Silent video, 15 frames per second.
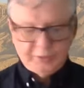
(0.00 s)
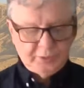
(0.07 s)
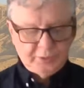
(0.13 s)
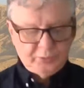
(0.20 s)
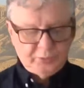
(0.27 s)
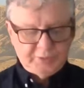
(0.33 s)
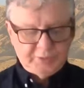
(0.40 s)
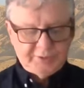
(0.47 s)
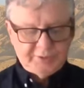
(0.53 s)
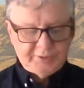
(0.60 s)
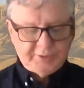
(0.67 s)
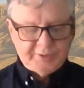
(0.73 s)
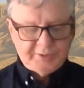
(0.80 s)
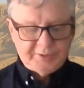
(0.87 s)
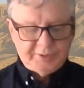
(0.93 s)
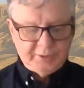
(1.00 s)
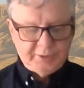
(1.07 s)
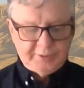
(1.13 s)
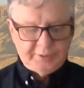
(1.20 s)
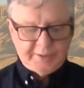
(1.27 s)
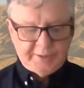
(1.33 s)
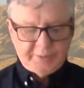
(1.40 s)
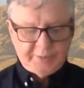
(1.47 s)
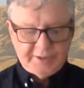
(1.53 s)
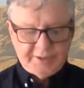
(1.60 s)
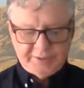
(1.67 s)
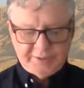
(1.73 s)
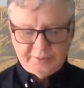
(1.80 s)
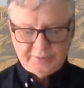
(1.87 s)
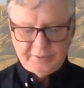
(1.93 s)
which is the eternal
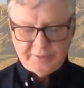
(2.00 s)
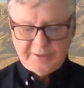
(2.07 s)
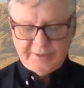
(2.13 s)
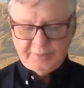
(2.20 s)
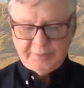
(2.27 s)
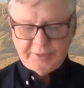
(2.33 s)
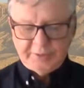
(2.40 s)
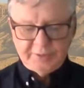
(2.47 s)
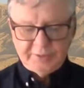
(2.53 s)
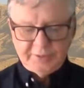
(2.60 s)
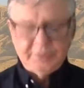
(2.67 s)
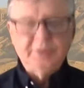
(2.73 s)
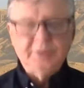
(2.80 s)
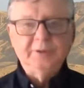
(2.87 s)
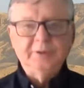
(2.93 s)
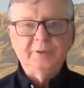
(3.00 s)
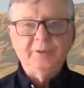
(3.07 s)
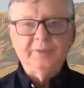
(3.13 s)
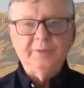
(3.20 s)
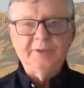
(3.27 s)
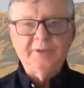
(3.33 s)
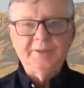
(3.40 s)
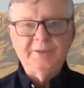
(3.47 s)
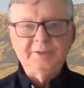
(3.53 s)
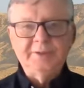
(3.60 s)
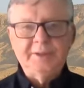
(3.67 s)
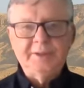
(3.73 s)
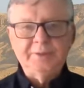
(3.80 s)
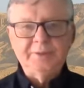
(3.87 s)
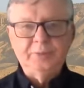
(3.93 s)
emanation and image of the
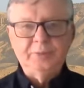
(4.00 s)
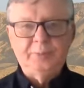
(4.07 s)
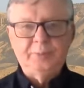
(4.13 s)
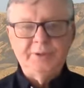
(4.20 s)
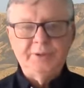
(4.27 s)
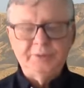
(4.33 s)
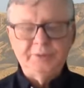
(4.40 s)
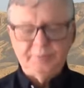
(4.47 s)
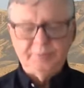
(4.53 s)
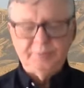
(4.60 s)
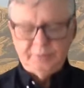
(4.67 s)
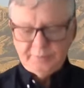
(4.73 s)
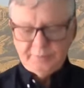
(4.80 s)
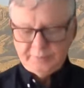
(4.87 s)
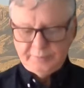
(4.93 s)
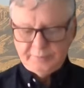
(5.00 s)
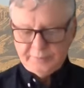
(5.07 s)
intellectual principle.